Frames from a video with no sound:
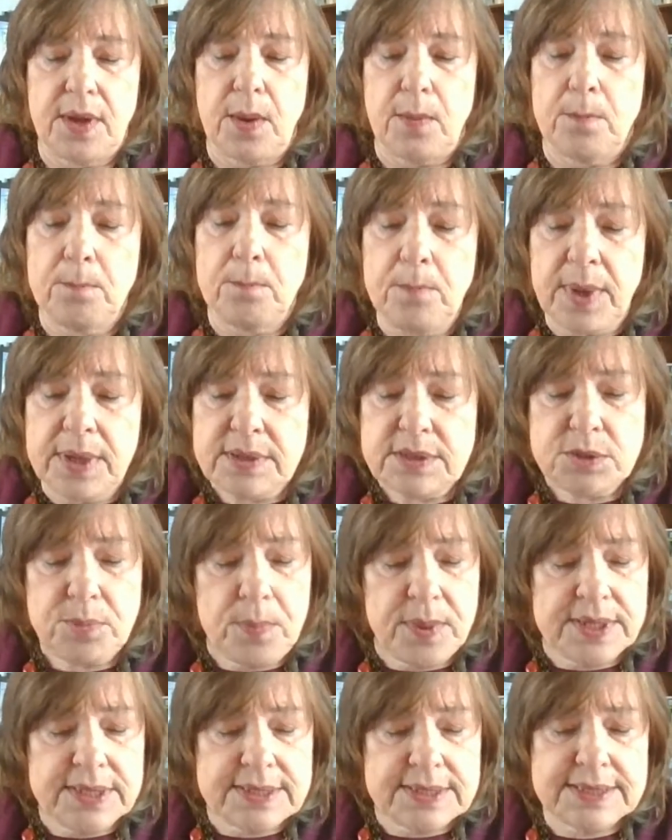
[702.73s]
must
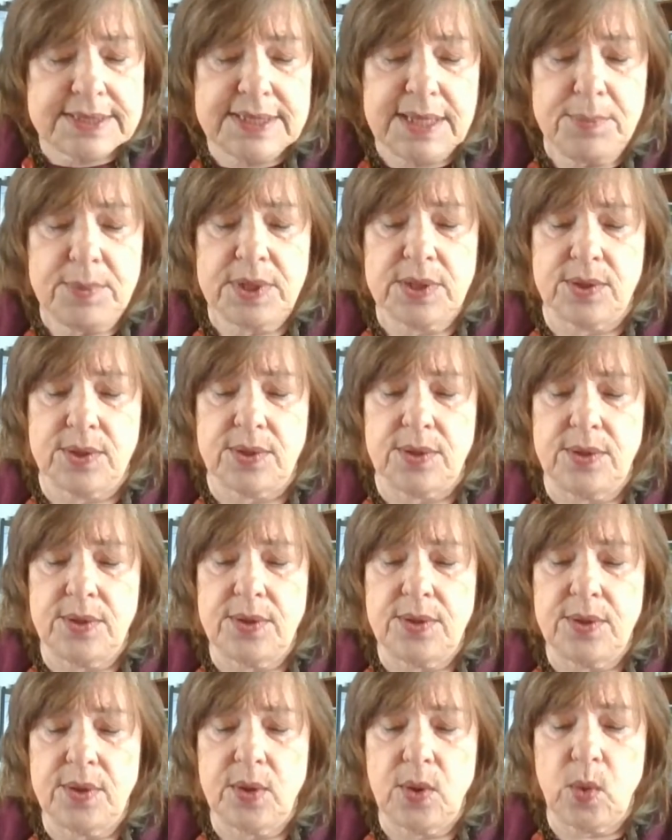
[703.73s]
be similar
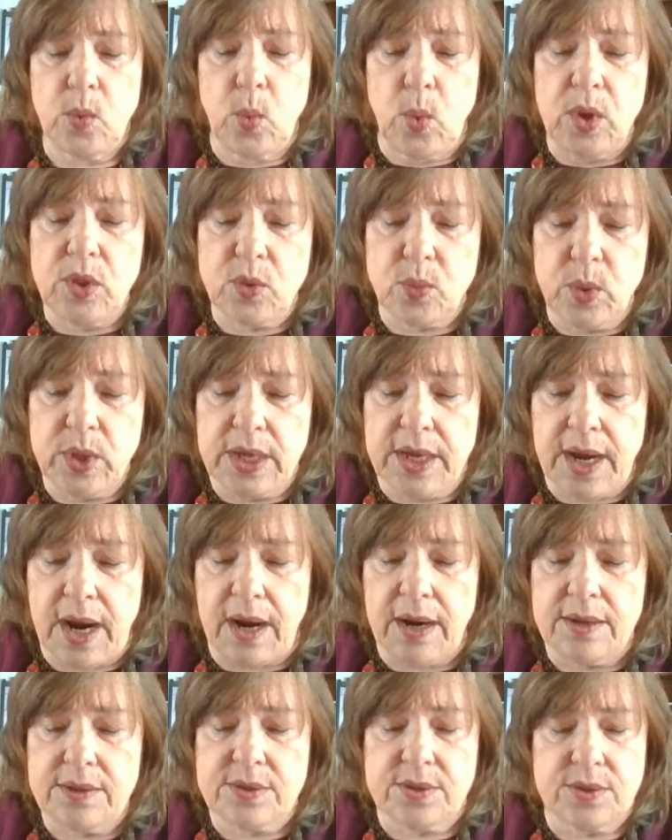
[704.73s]
with
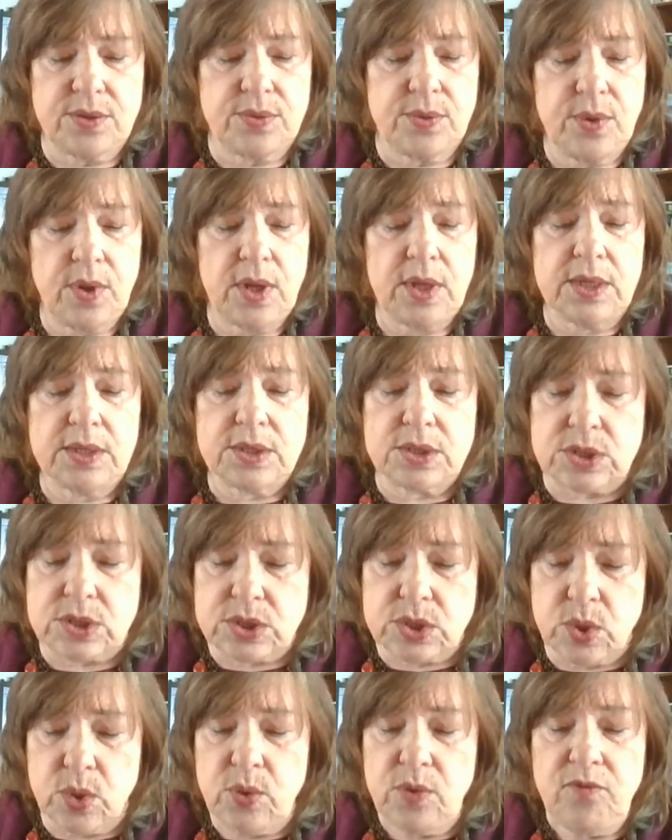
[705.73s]
regard to
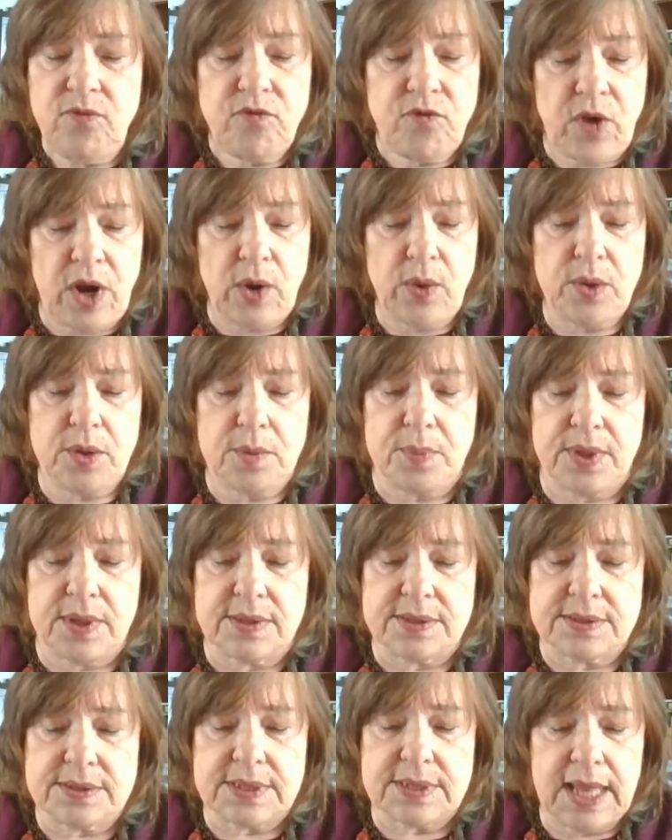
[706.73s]
certain
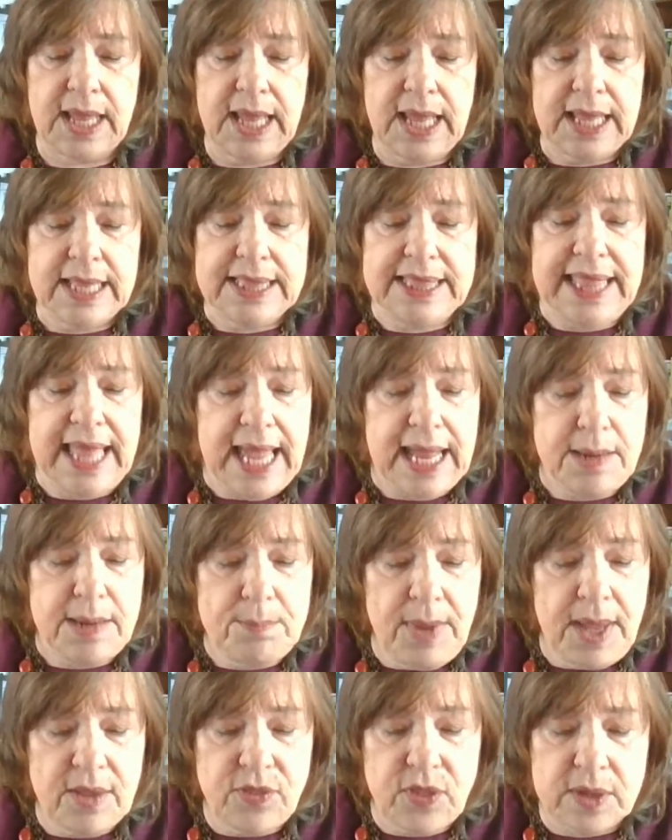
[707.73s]
variables that
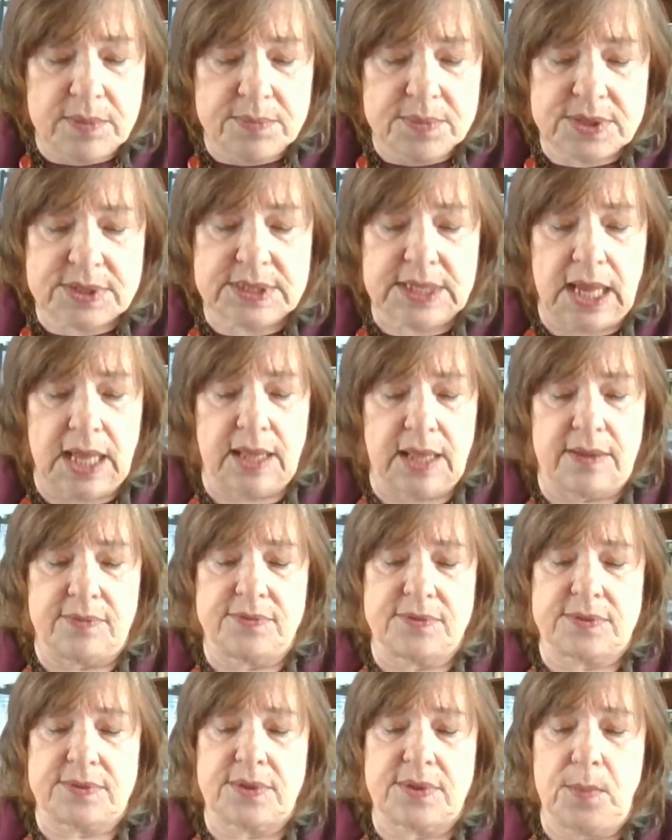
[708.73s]
may
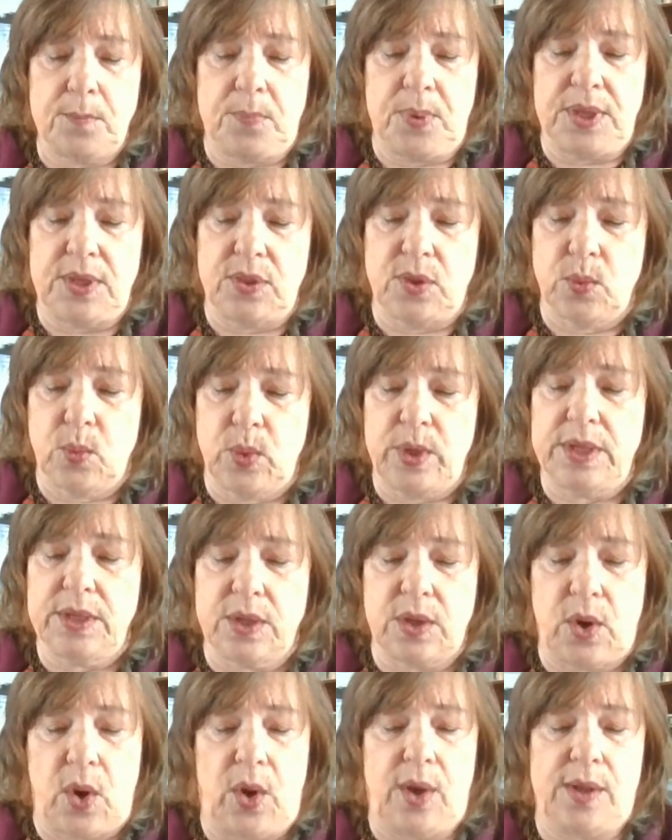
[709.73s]
themselves be the real
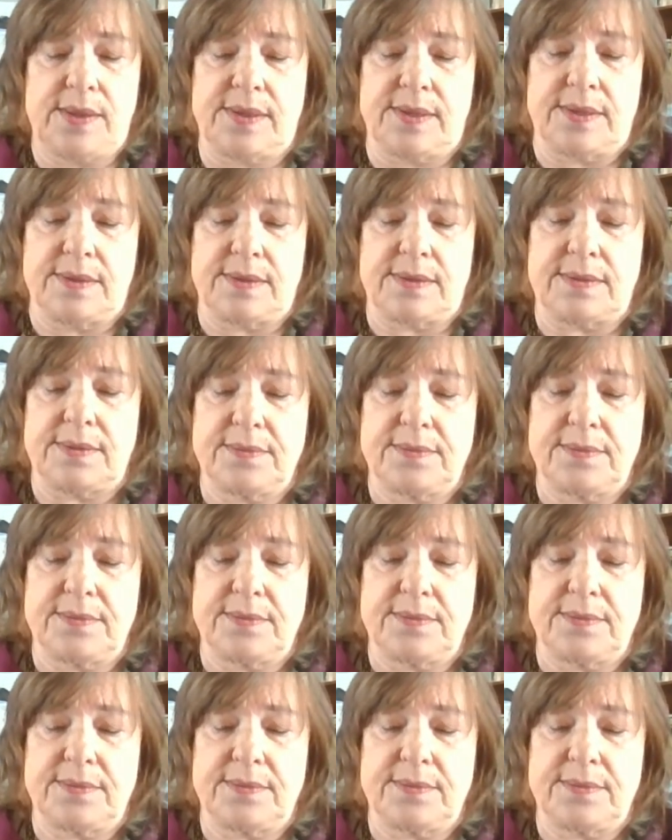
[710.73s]
causes.